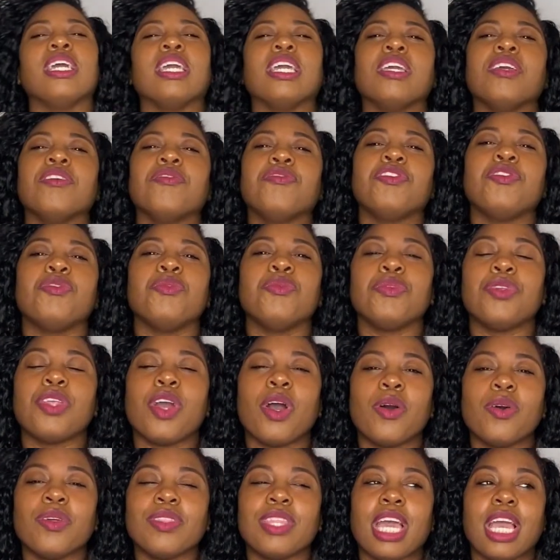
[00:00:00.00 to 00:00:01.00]
If you
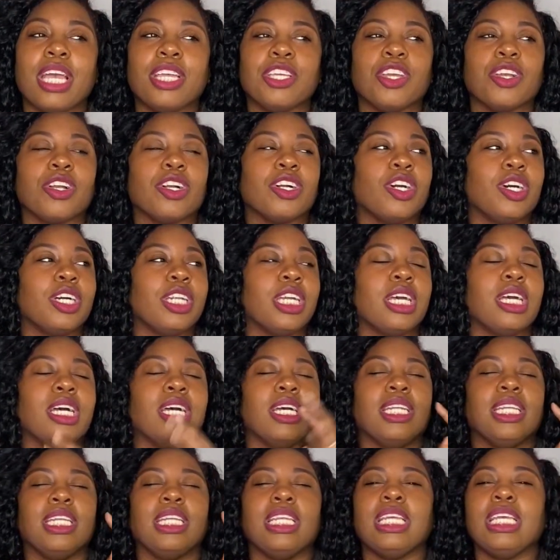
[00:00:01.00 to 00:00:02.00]
know that you're going
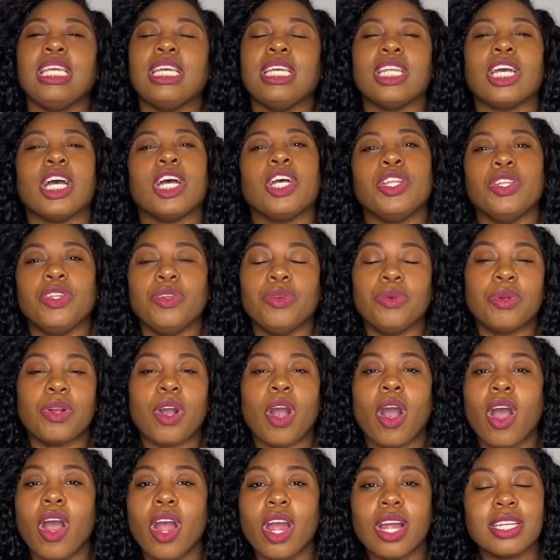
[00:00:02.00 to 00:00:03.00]
to need a new
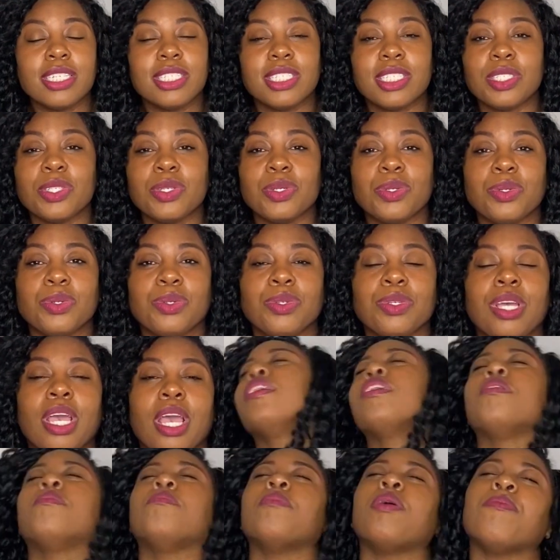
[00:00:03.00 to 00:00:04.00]
car soon,
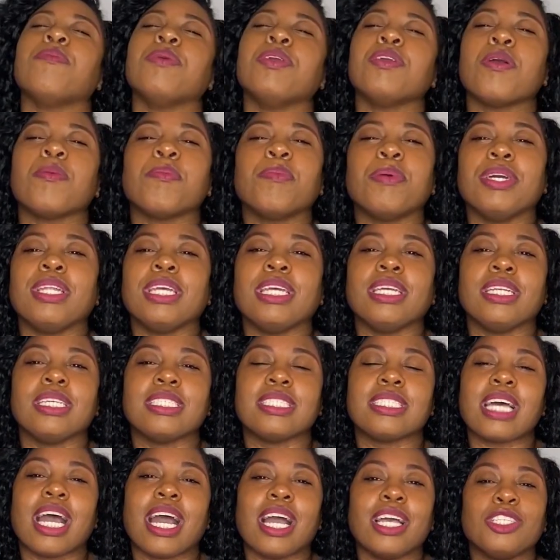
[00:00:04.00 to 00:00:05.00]
maybe you're putting
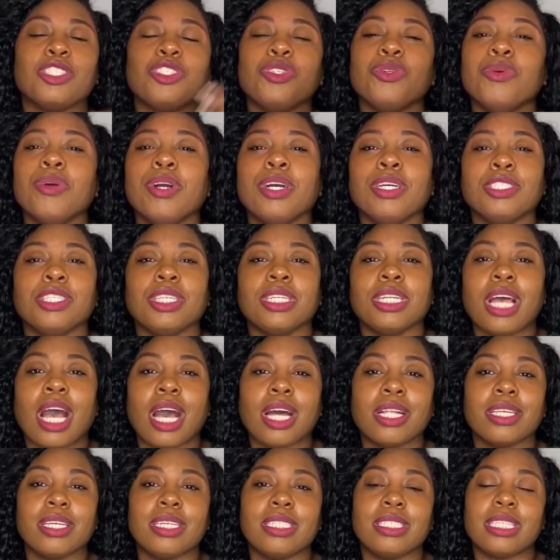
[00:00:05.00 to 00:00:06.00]
aside
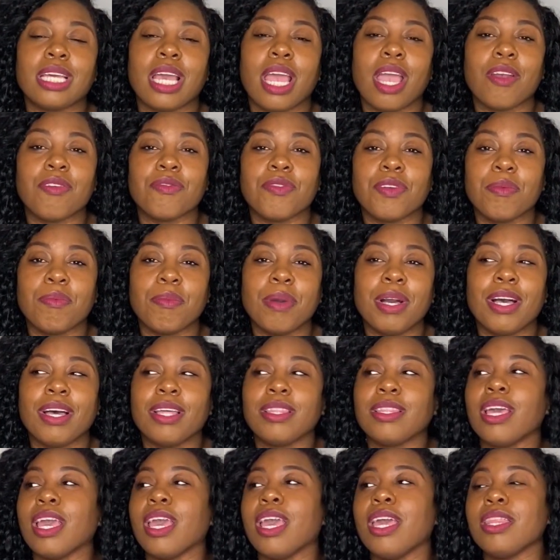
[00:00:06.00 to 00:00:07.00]
$200 every
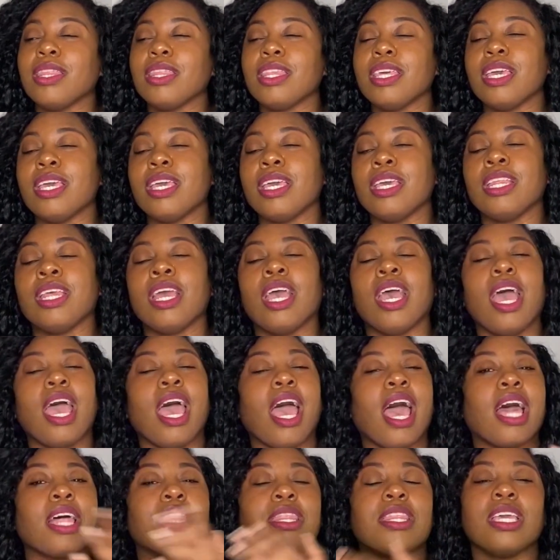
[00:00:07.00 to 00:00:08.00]
month. And then
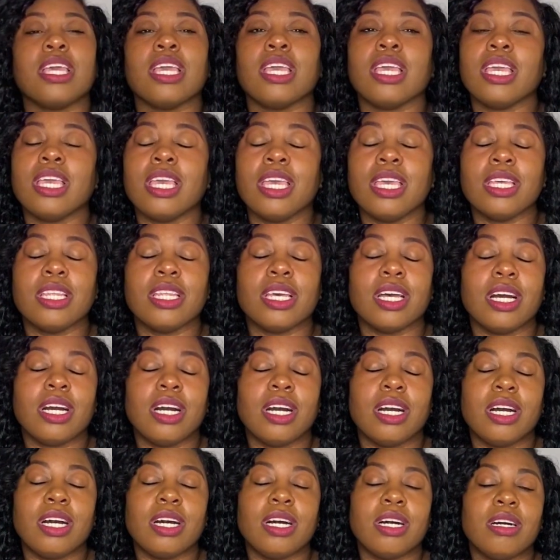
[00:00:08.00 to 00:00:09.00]
at the end
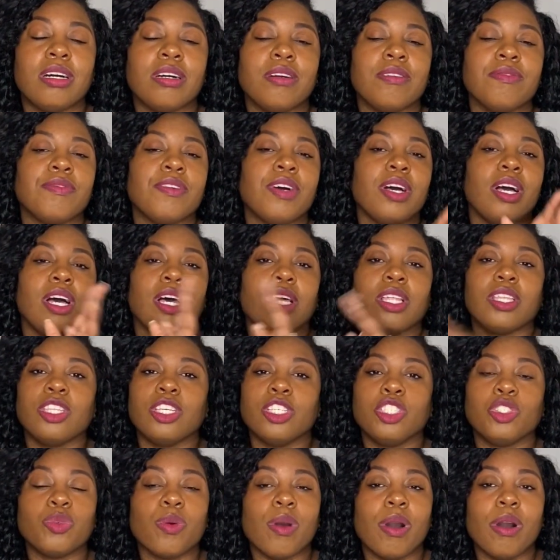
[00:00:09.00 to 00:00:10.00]
of
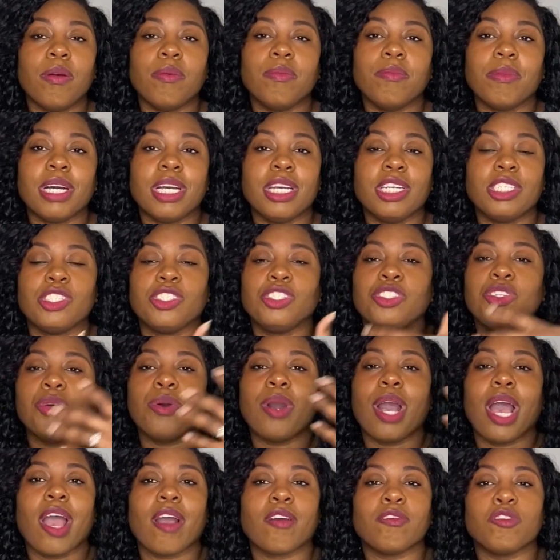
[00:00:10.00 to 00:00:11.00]
the 12 months,
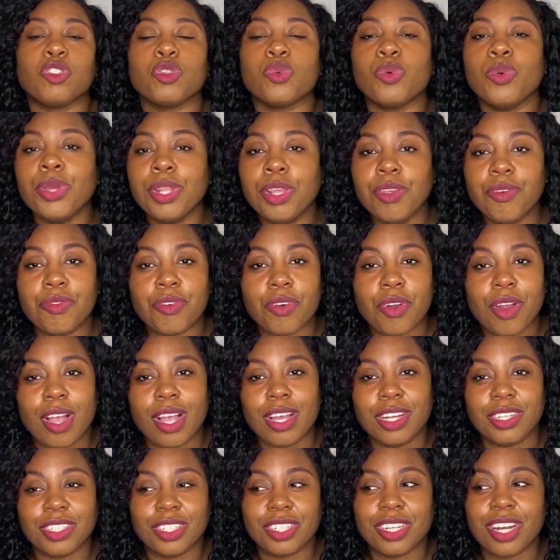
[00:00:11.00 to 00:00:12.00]
you'll have
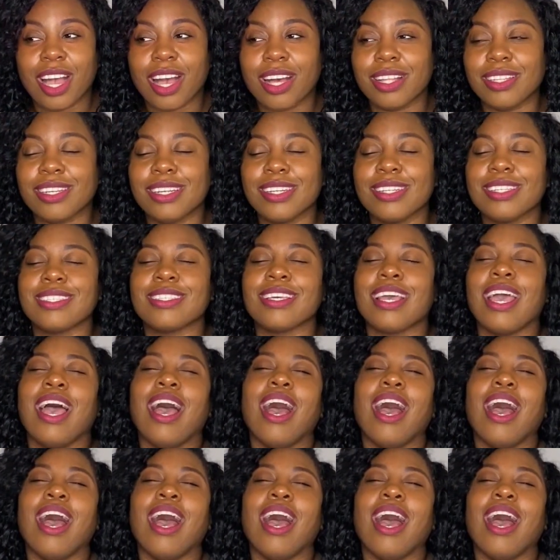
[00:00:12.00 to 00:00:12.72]
$2,400.